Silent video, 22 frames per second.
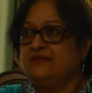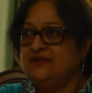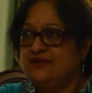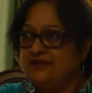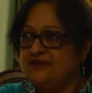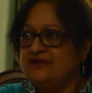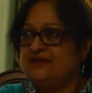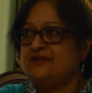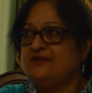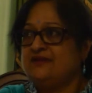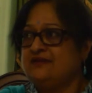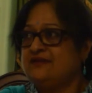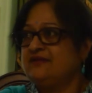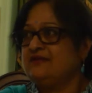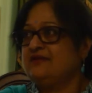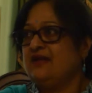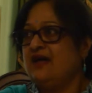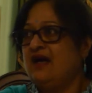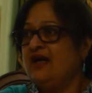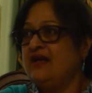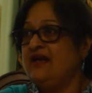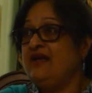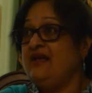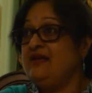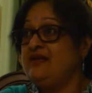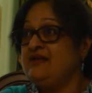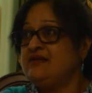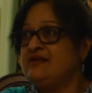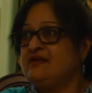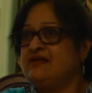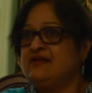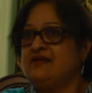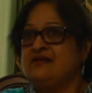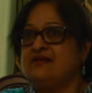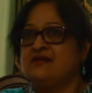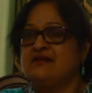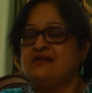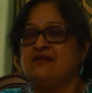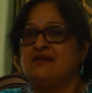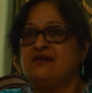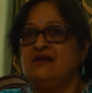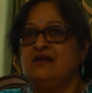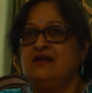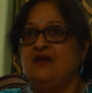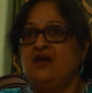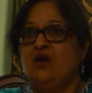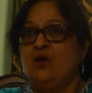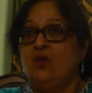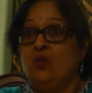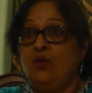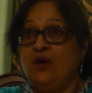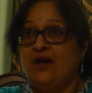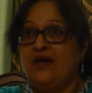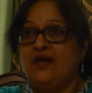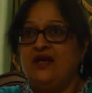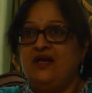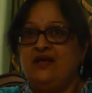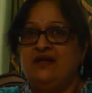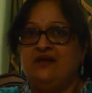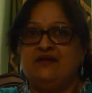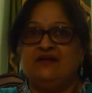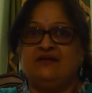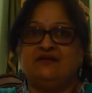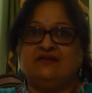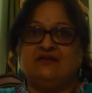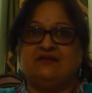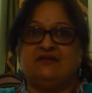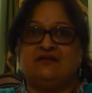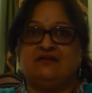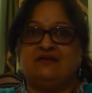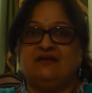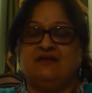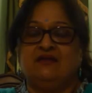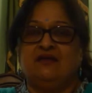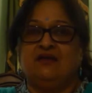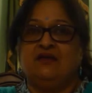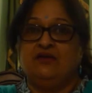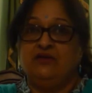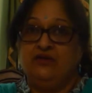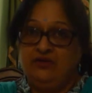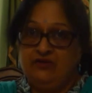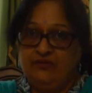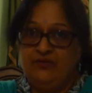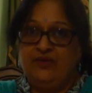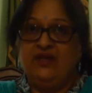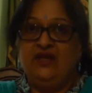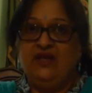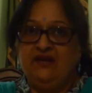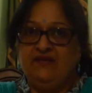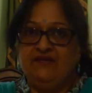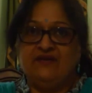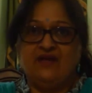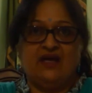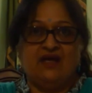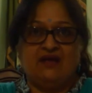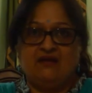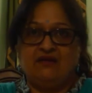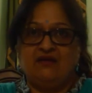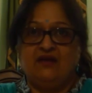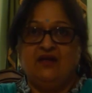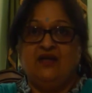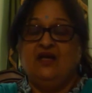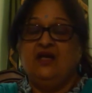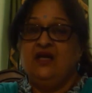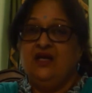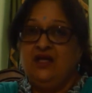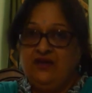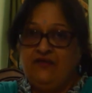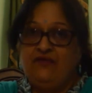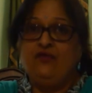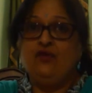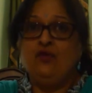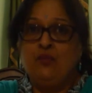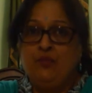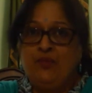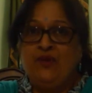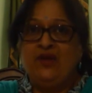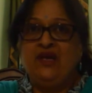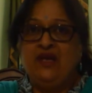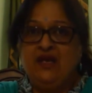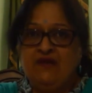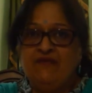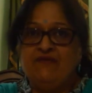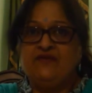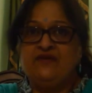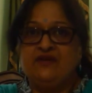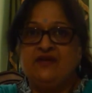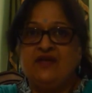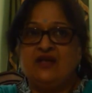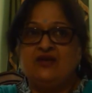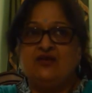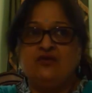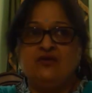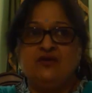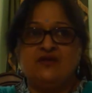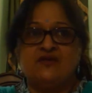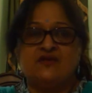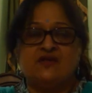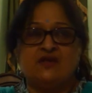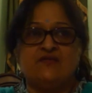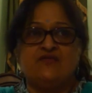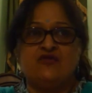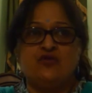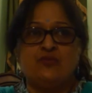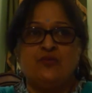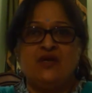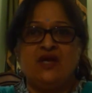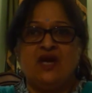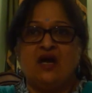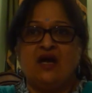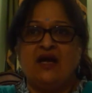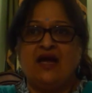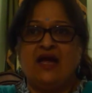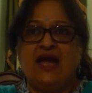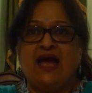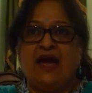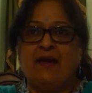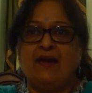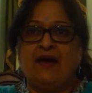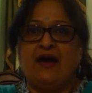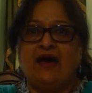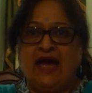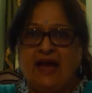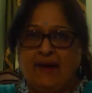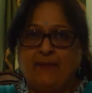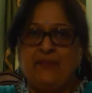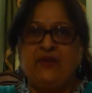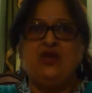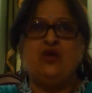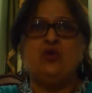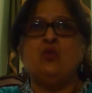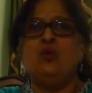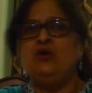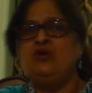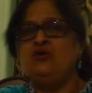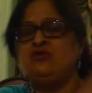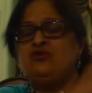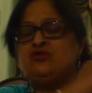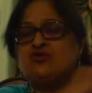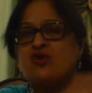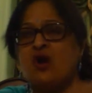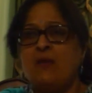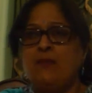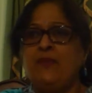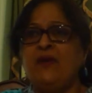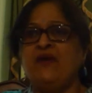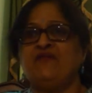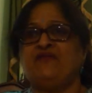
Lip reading: this unease, this worry, you believe that. If you believed that you deserve to be happy, you would drop